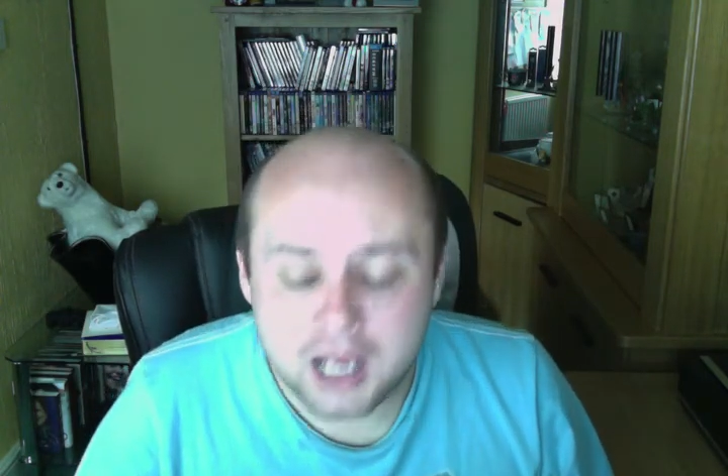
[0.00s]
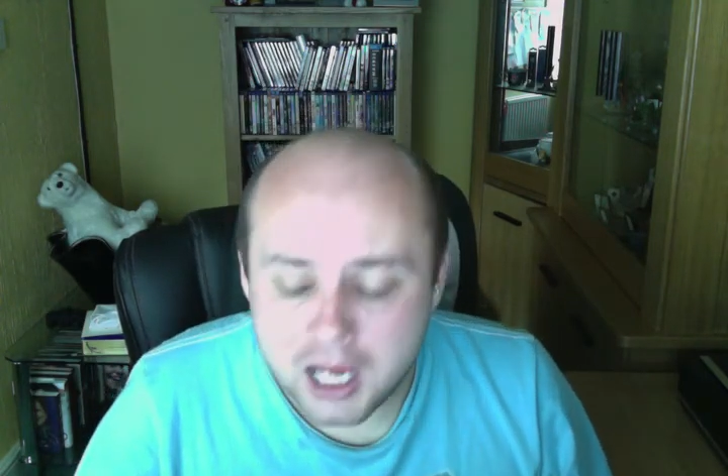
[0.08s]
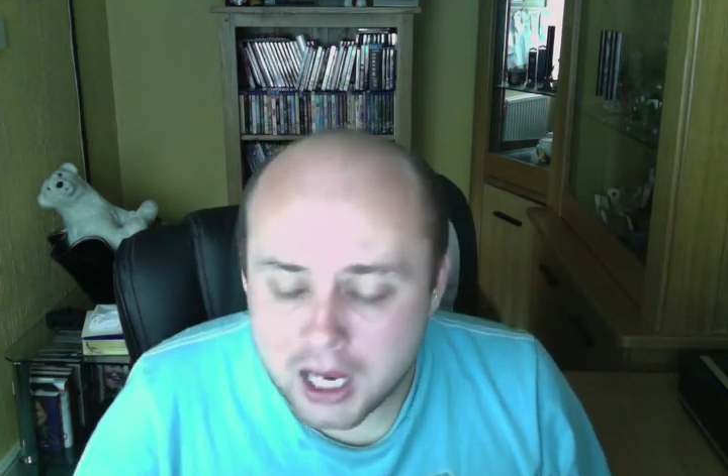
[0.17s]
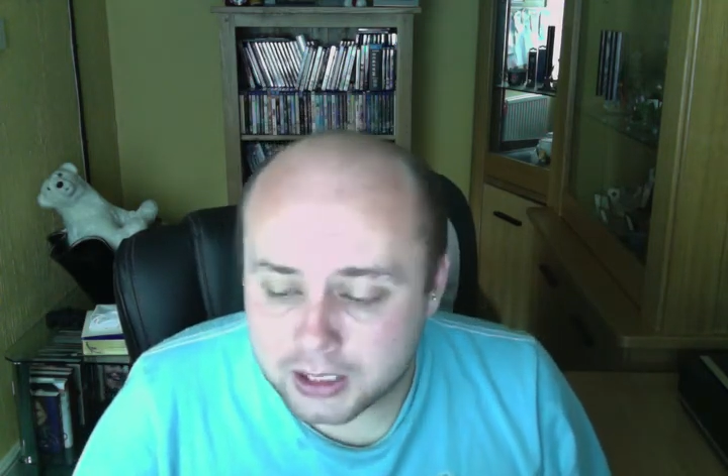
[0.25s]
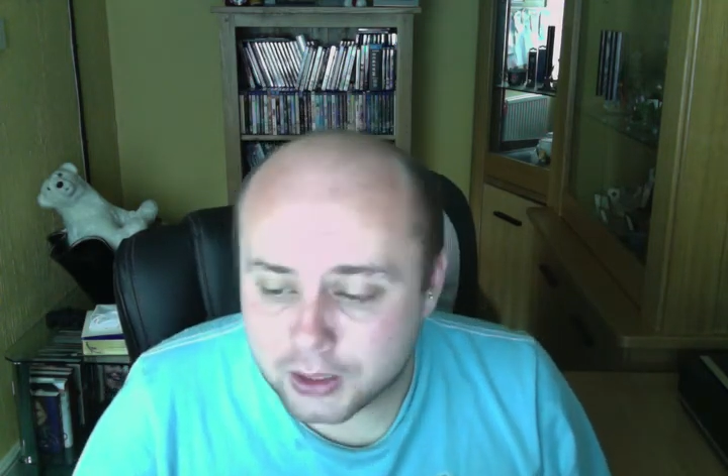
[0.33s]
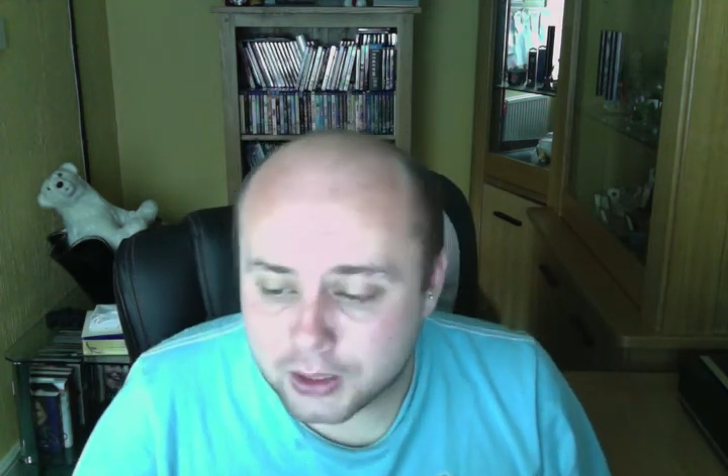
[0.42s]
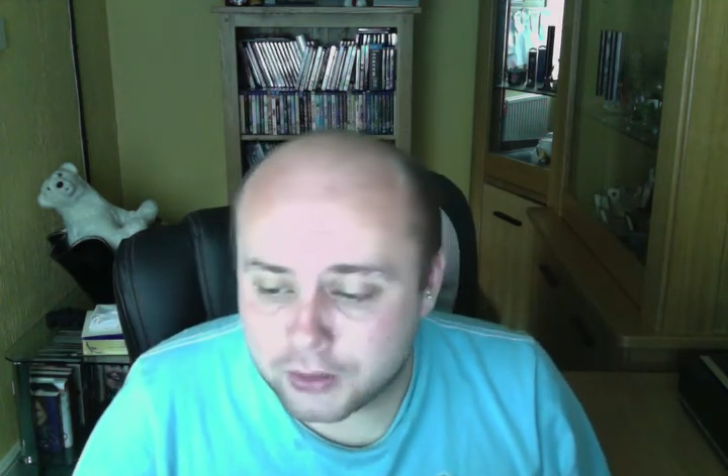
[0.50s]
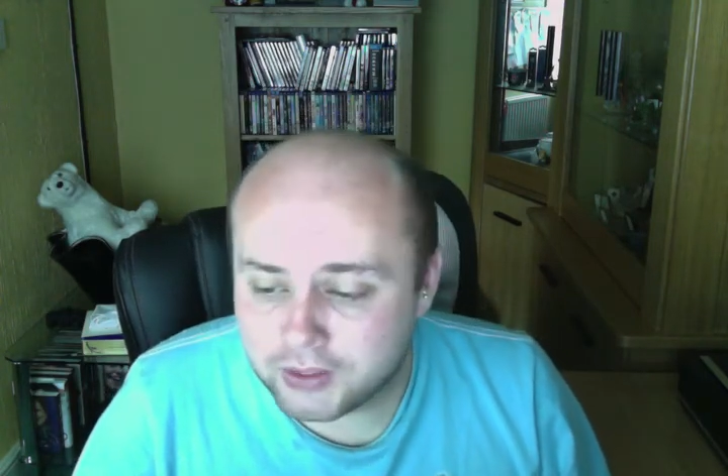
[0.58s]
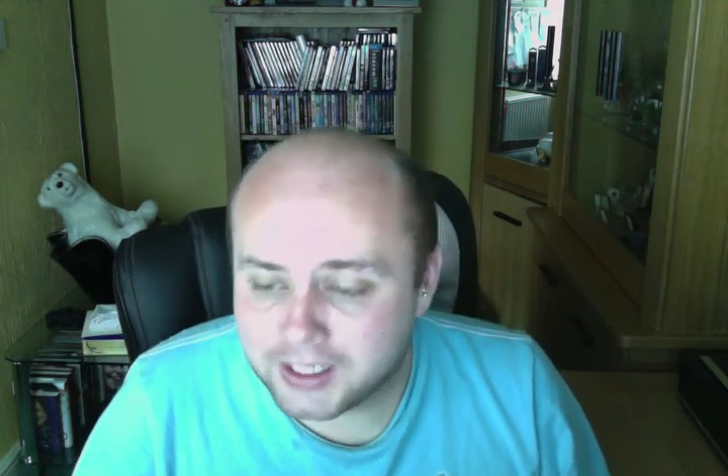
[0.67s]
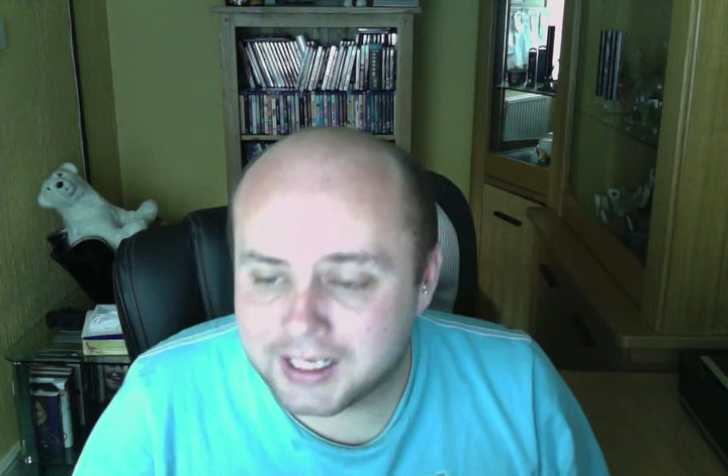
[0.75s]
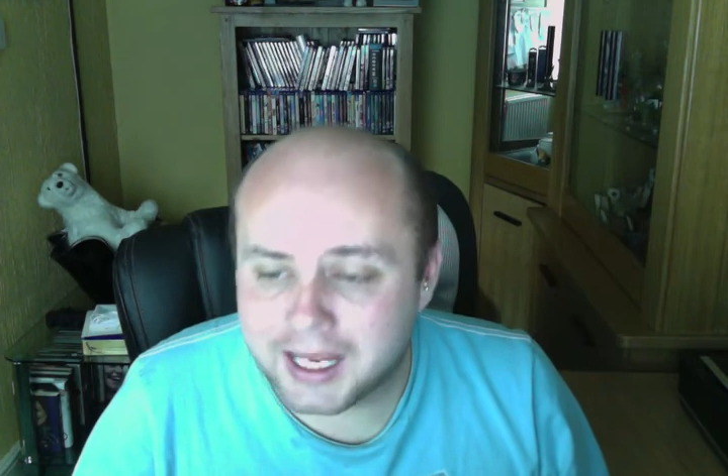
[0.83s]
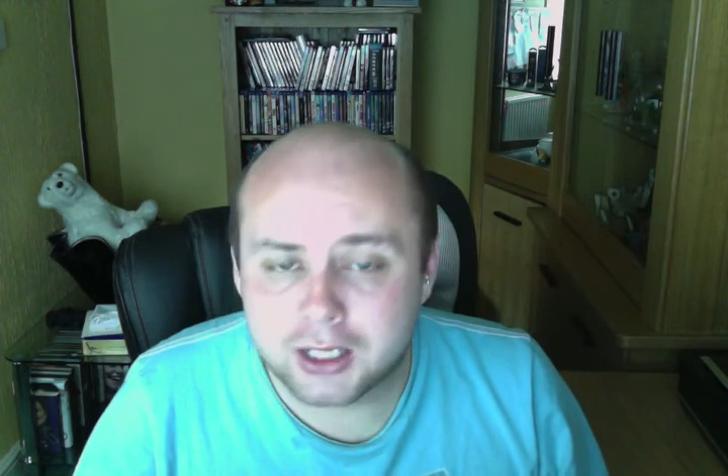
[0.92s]
film
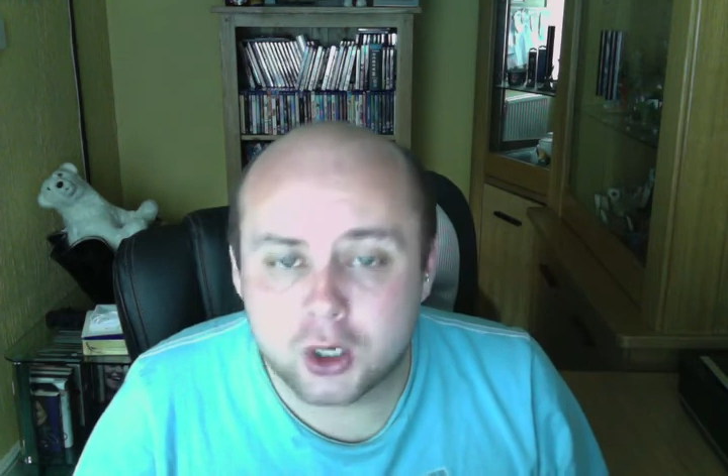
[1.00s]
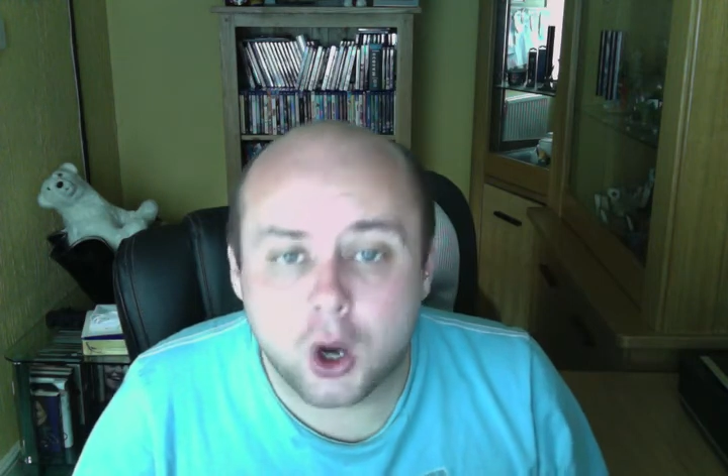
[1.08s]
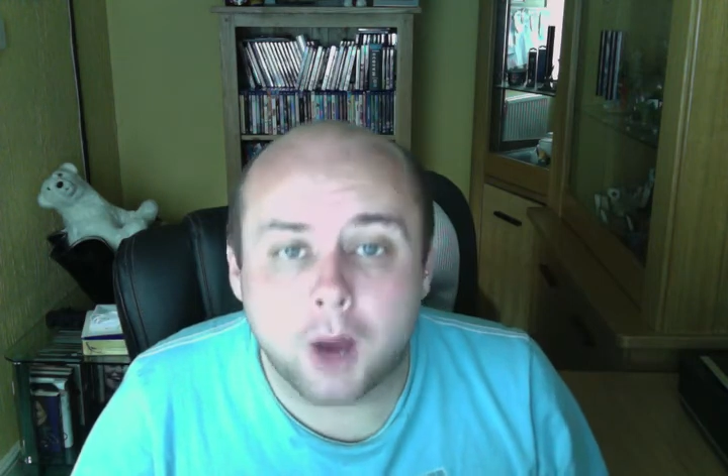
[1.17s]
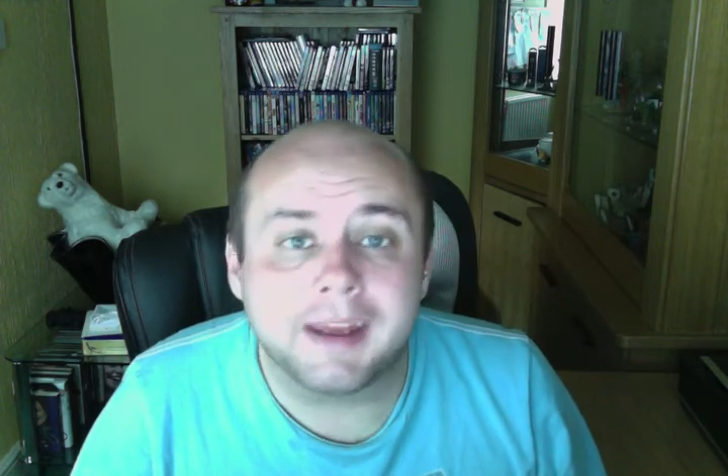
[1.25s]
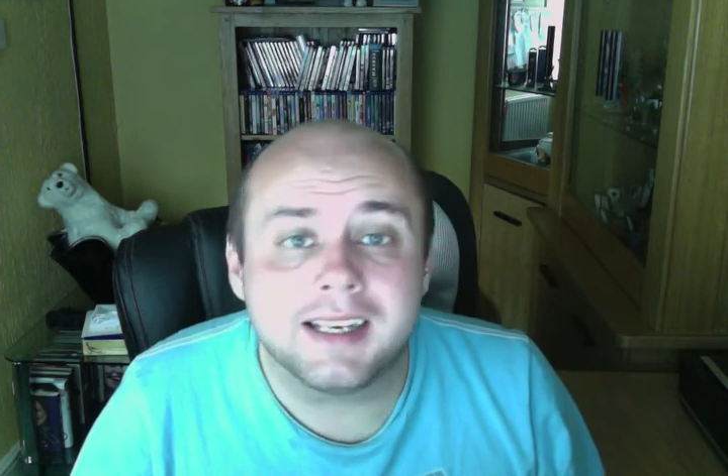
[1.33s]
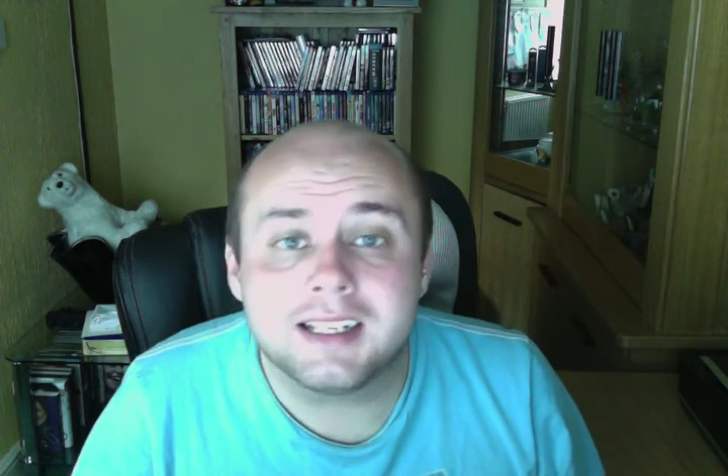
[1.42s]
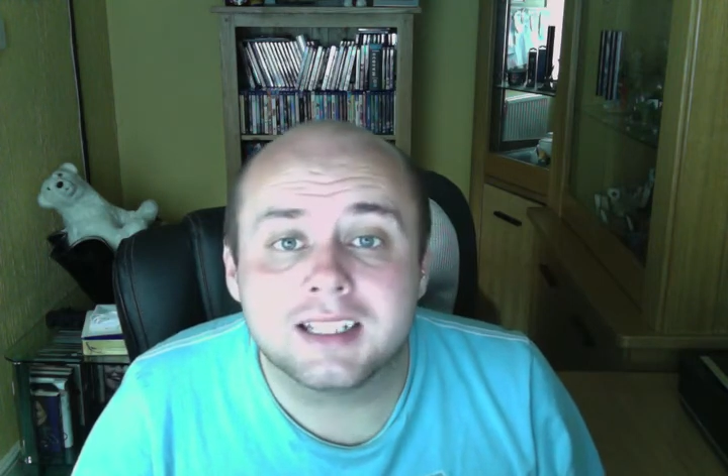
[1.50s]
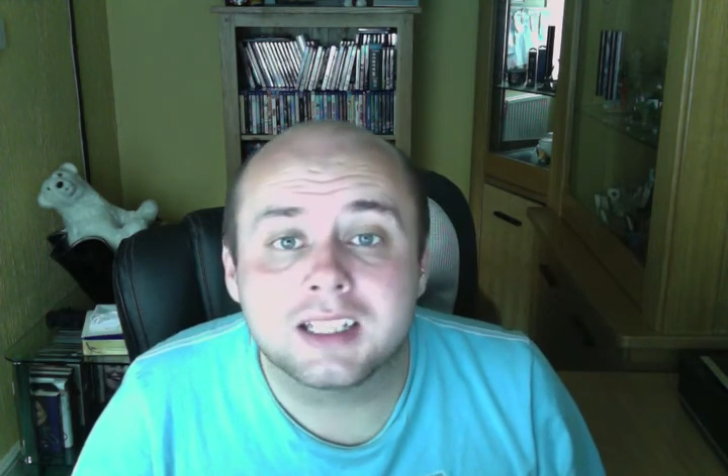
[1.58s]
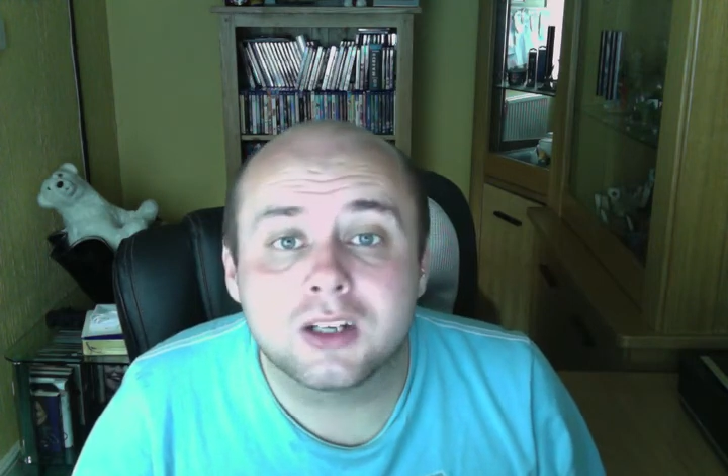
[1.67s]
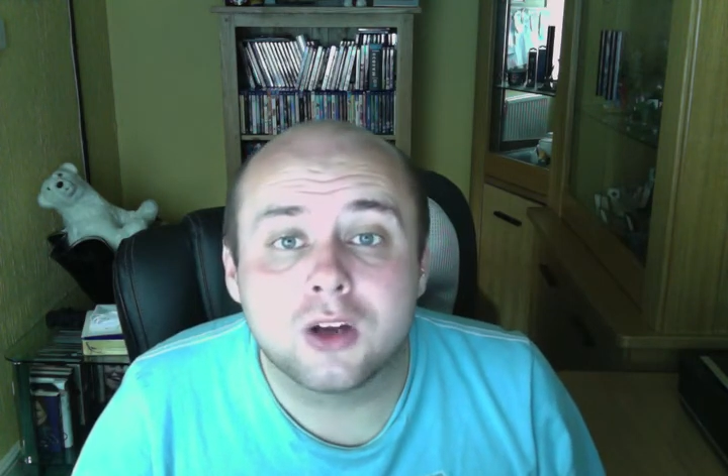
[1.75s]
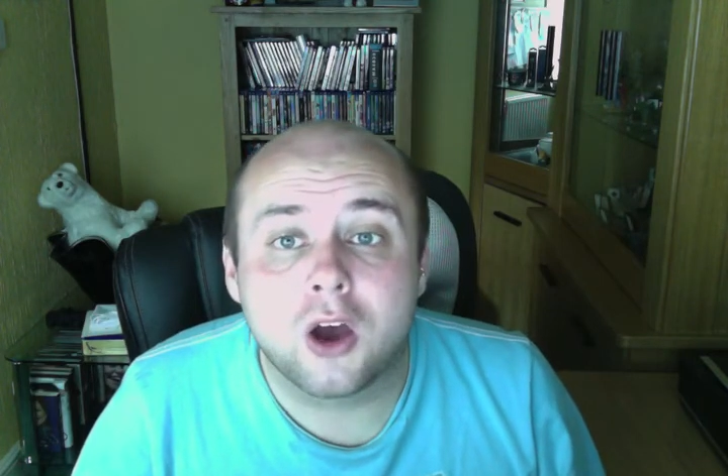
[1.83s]
and